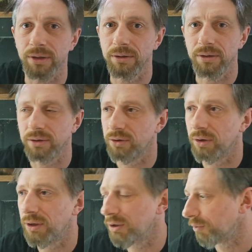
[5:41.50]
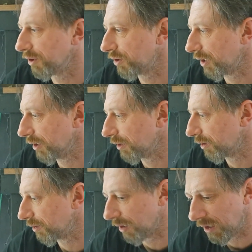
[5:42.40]
they're, struggling to understand
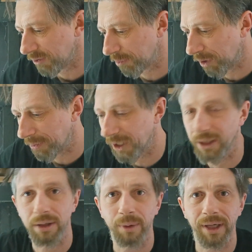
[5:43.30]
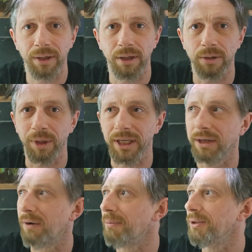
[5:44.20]
how to propagate
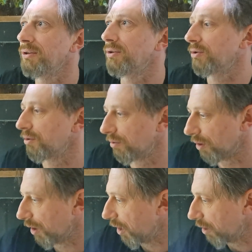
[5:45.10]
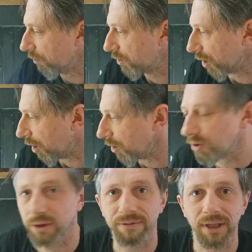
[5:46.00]
Ludwigia repens and Rotala,
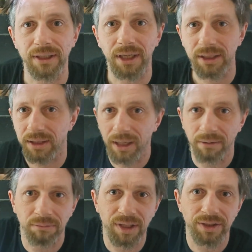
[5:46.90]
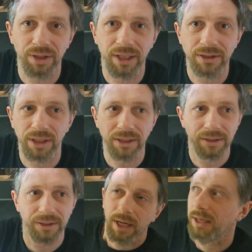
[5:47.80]
stuff like that, then there's your answer.
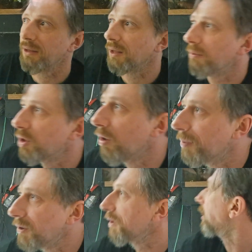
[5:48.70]
And I was hoping to